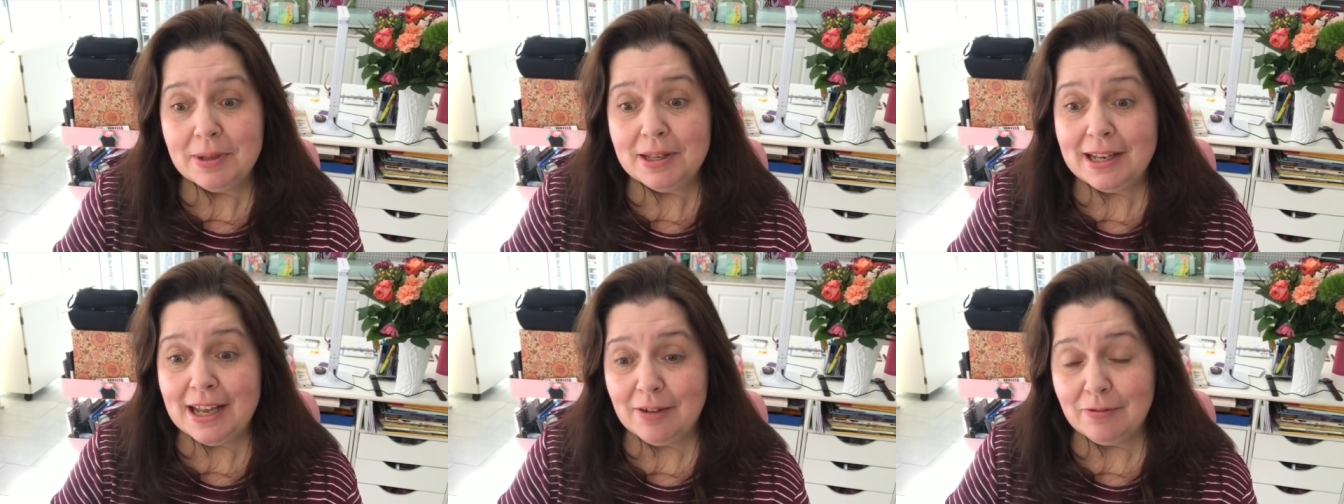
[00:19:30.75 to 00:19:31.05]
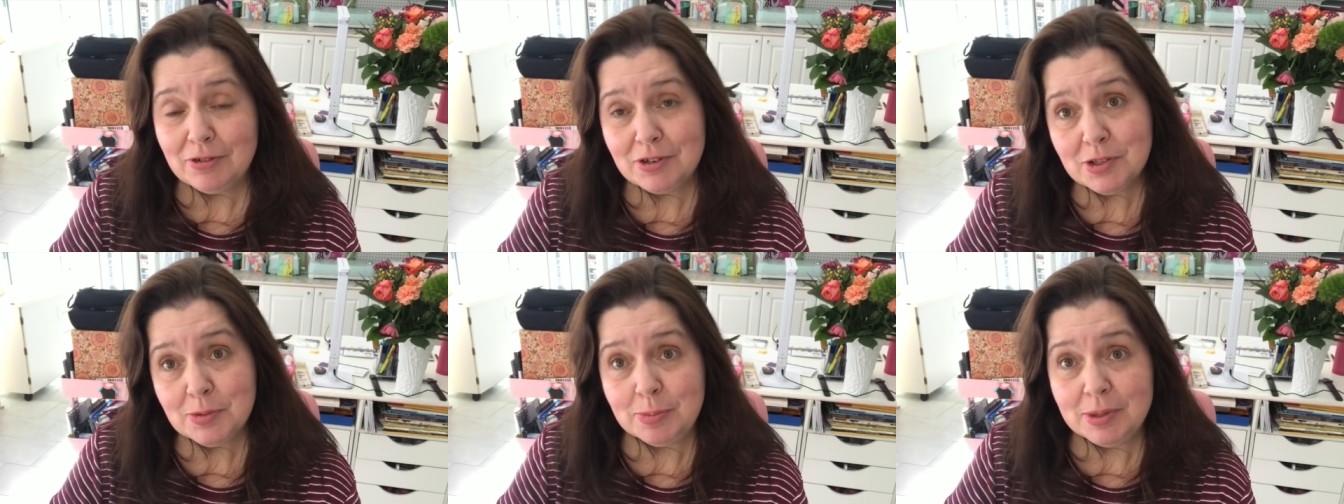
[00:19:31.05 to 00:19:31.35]
and
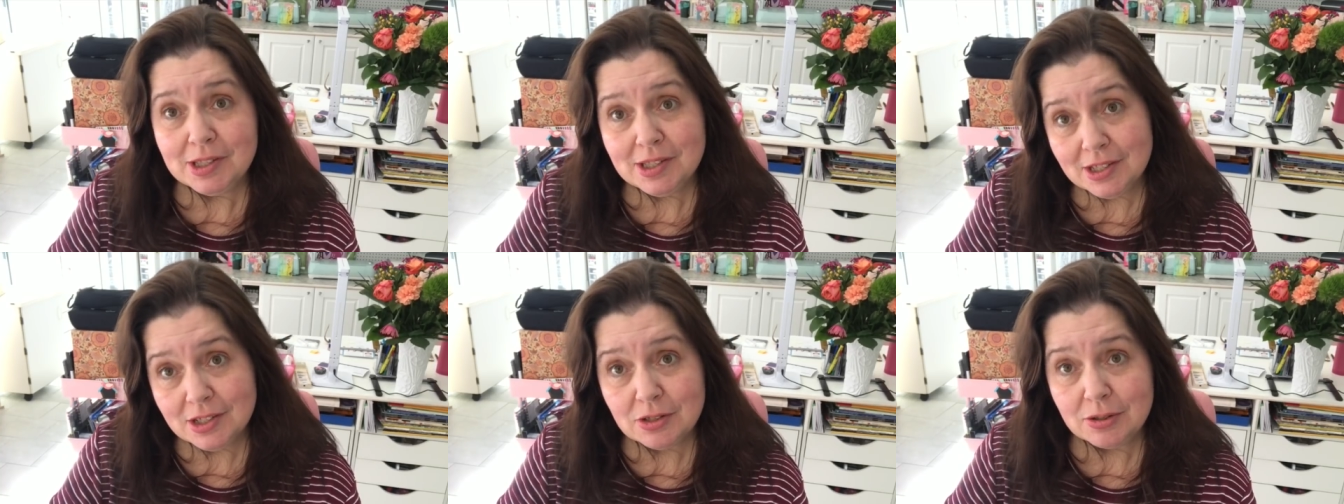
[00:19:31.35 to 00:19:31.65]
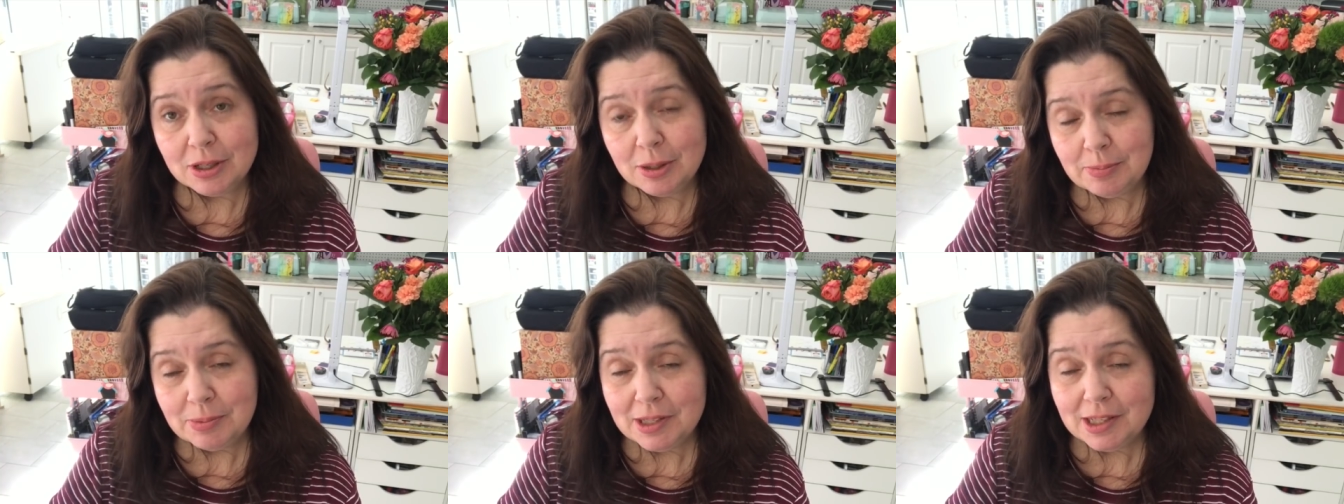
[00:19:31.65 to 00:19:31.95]
after his business
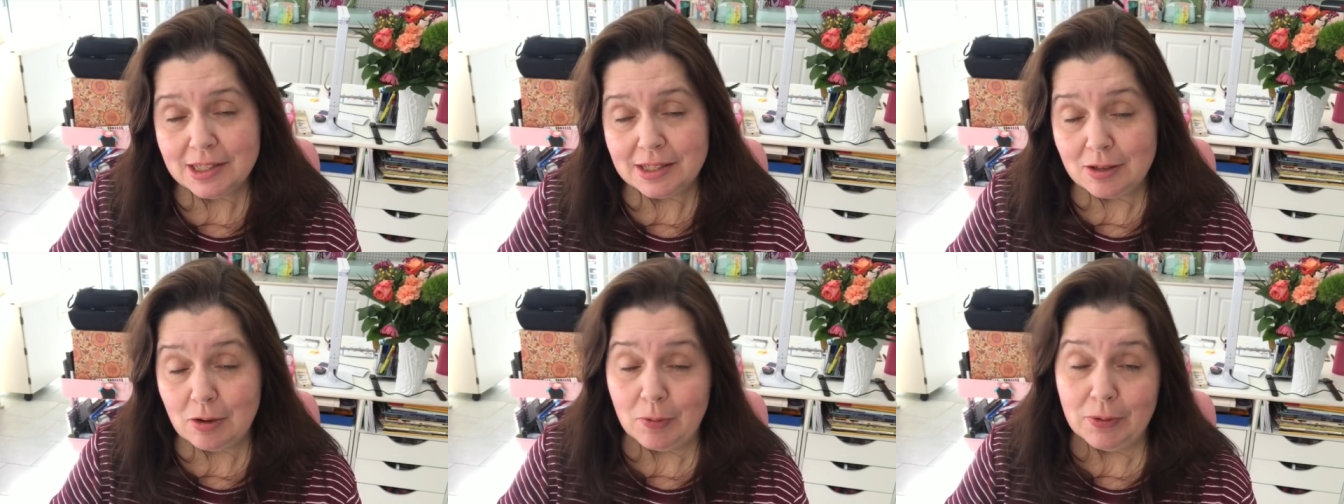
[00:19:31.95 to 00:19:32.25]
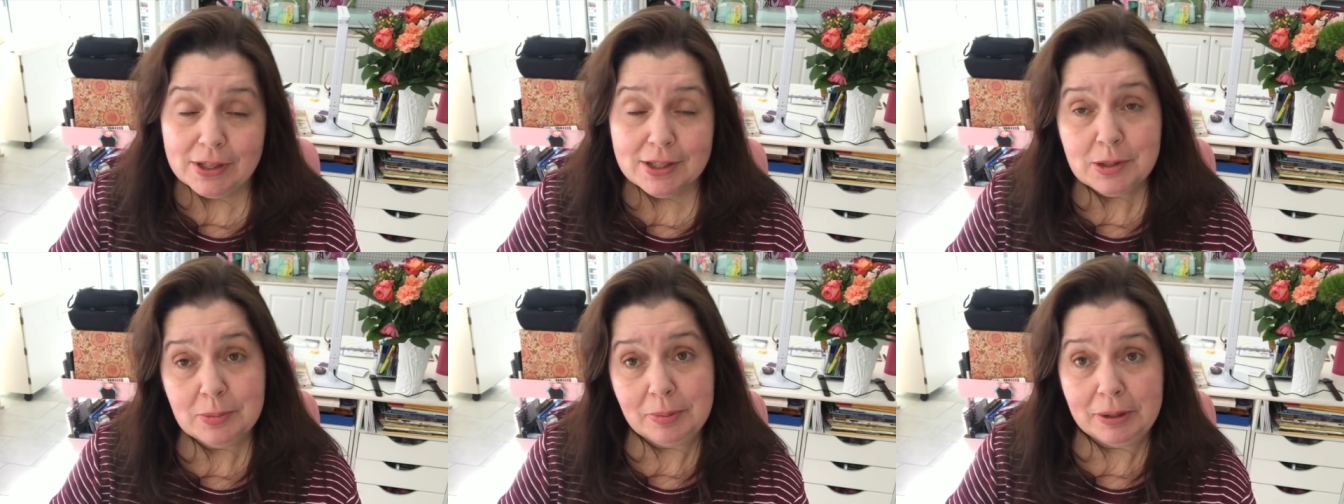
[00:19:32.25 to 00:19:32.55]
trip he's
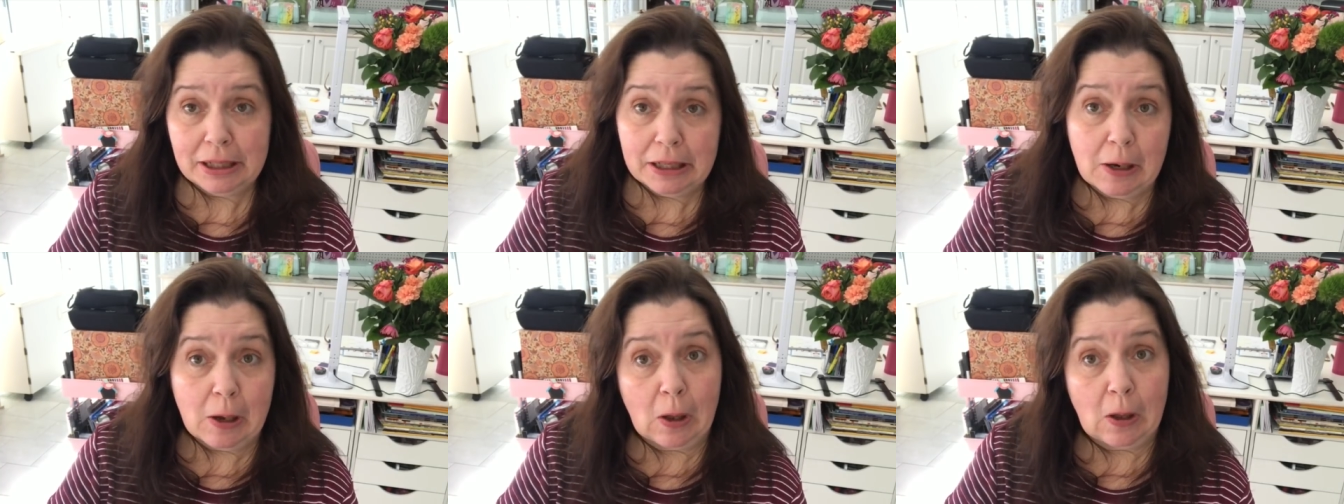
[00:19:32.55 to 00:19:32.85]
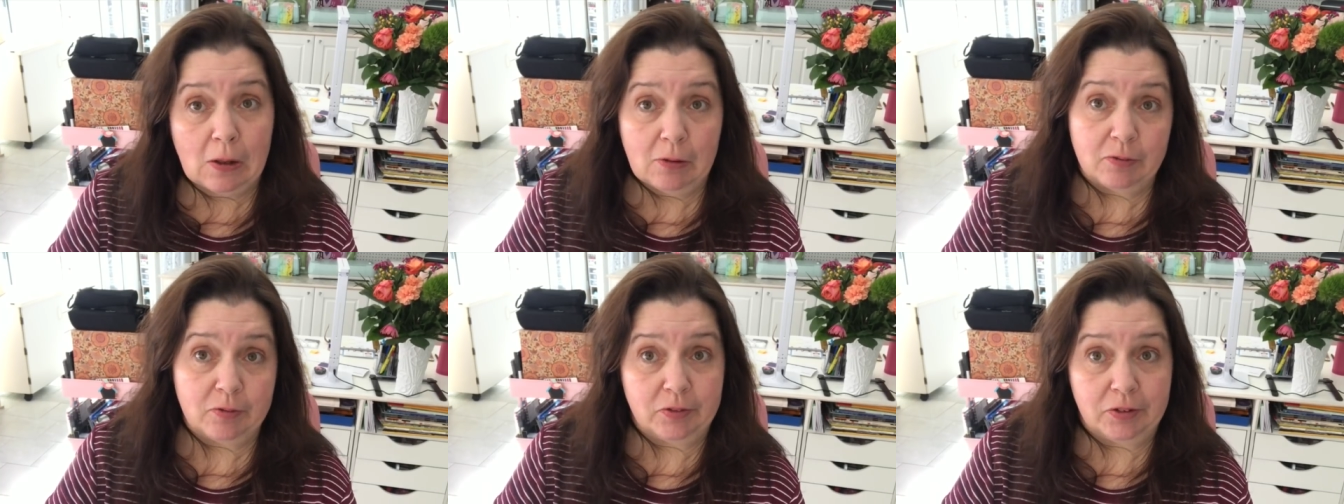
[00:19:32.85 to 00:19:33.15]
going to play
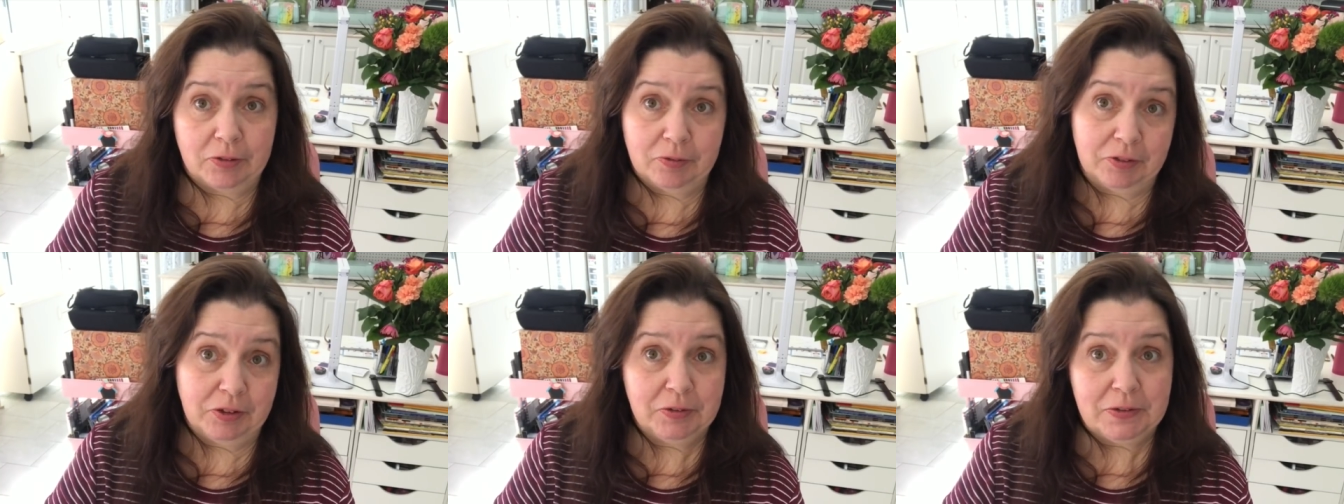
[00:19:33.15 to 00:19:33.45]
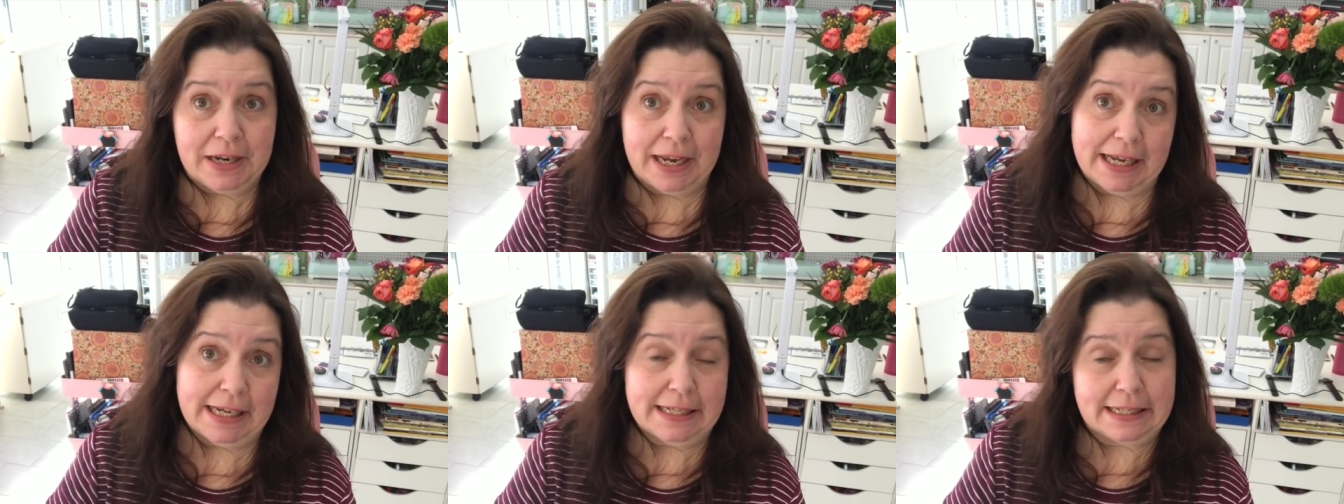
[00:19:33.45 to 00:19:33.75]
golf for a few
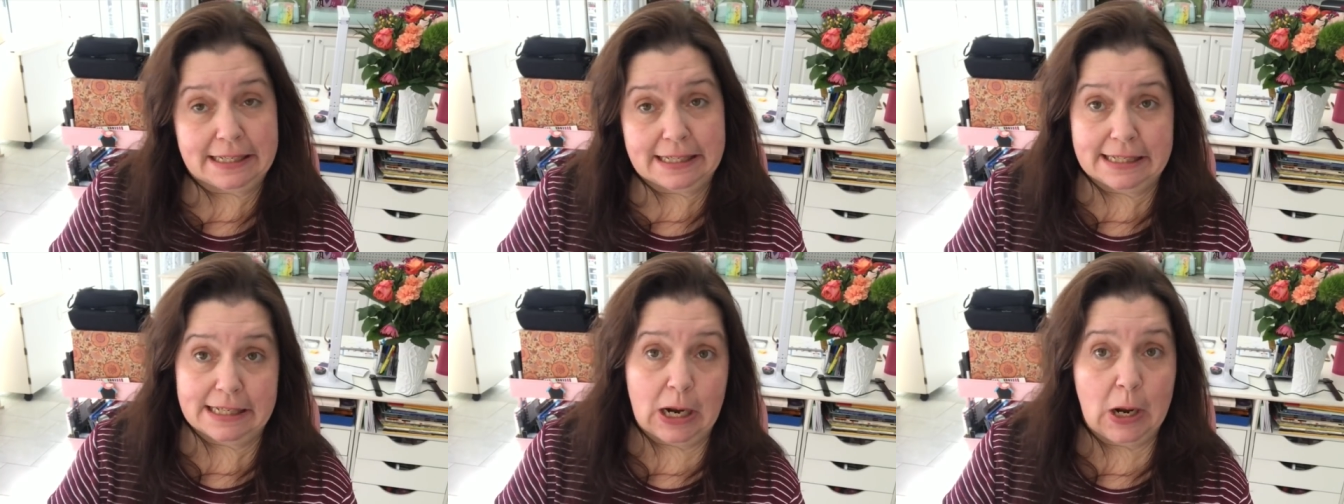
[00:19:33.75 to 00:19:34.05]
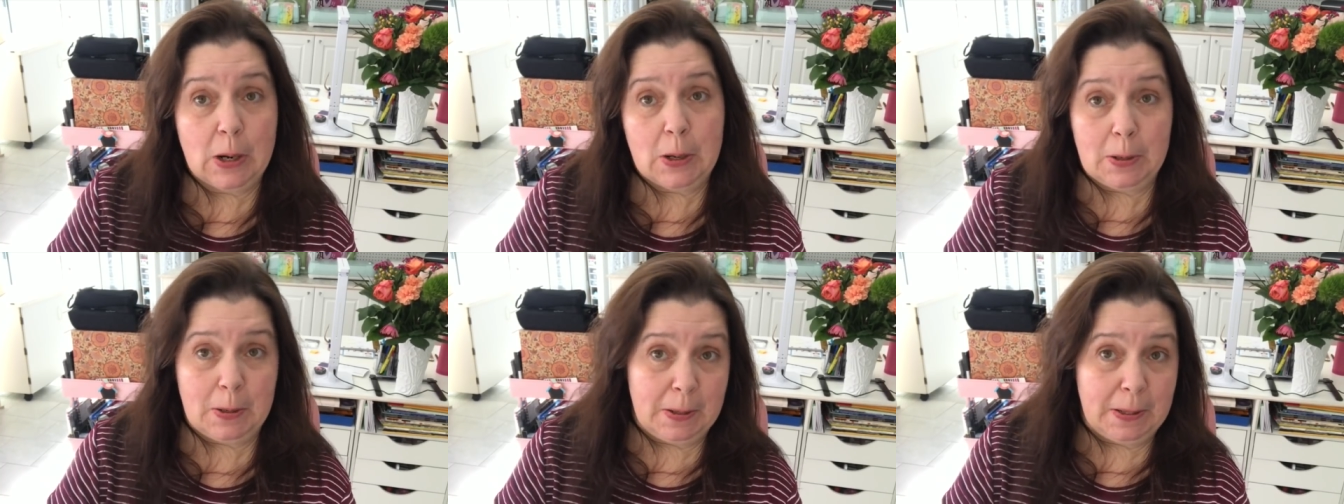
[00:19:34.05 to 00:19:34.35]
days,
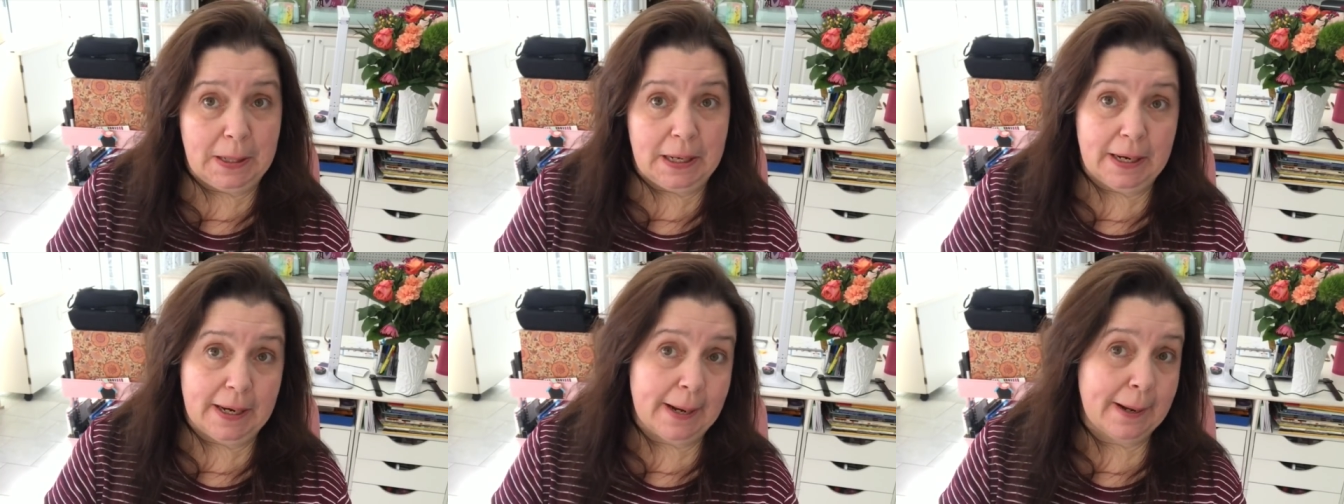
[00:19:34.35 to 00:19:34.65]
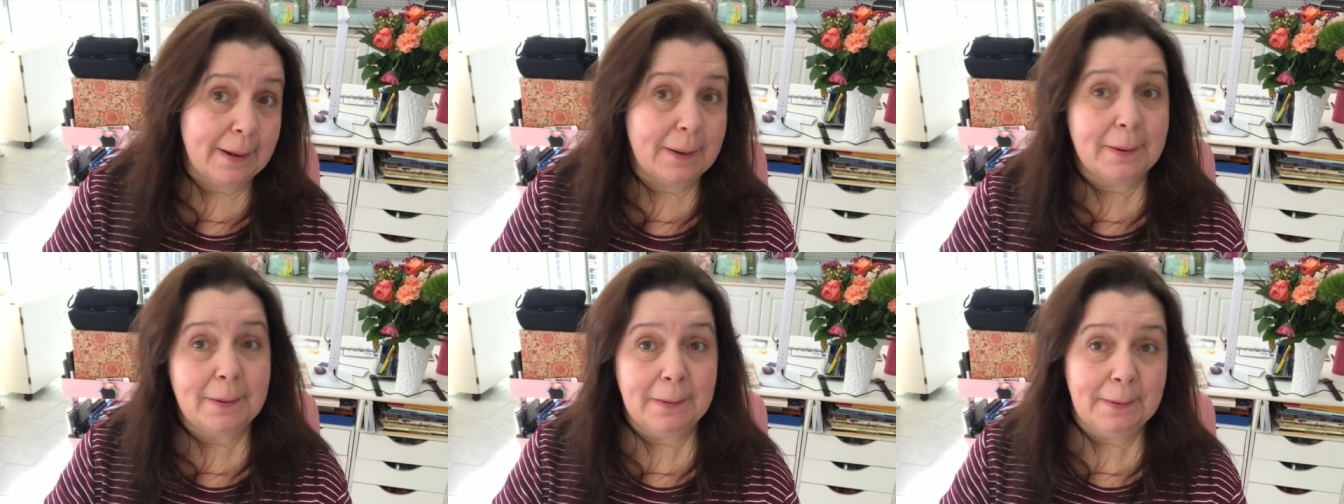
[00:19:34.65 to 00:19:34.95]
so you
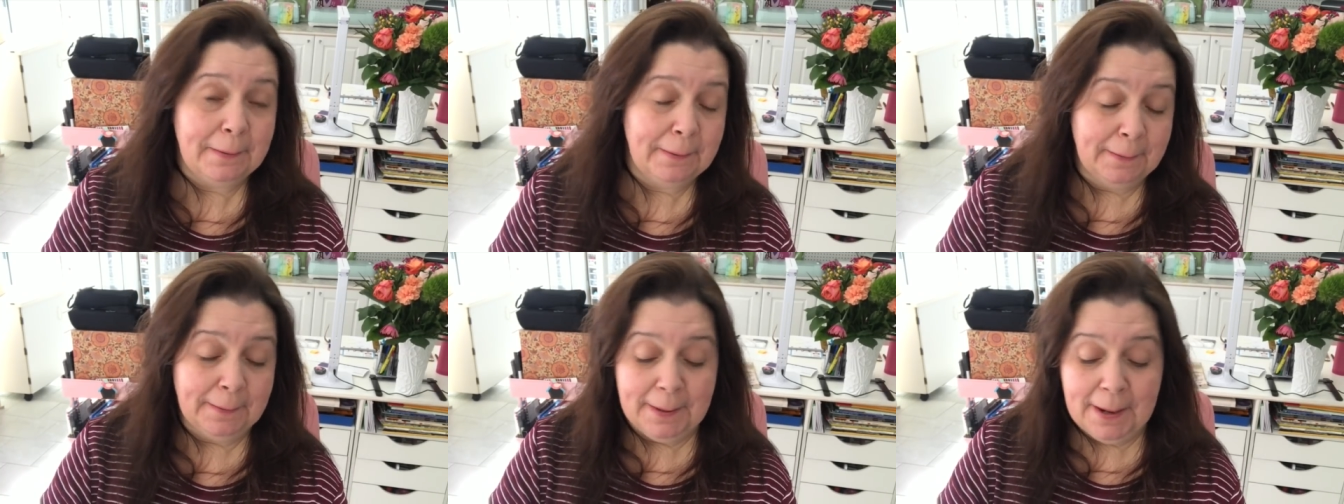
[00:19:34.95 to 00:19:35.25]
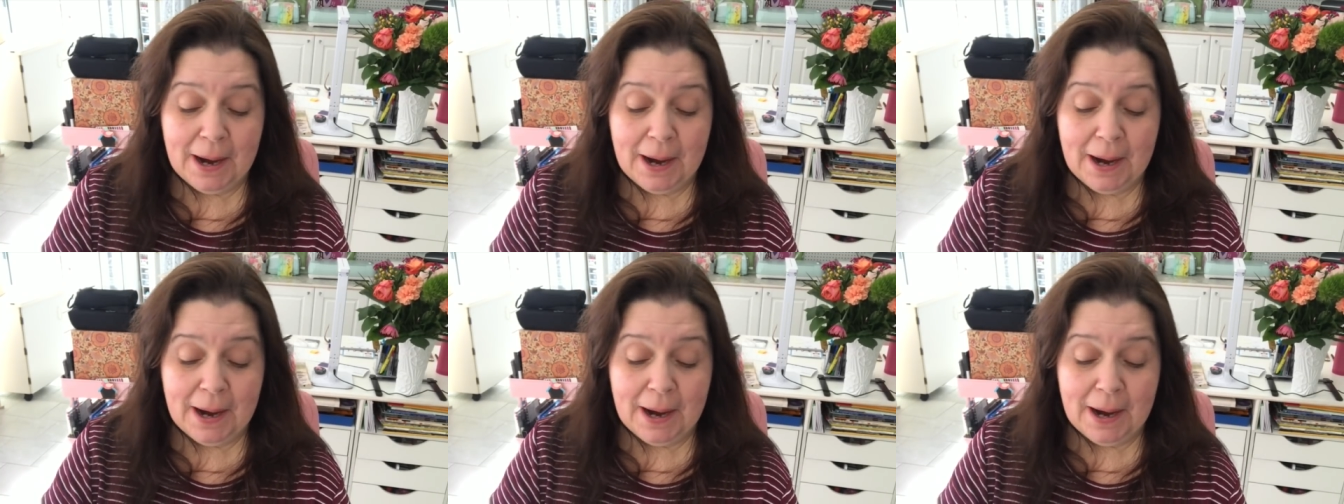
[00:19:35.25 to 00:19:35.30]
know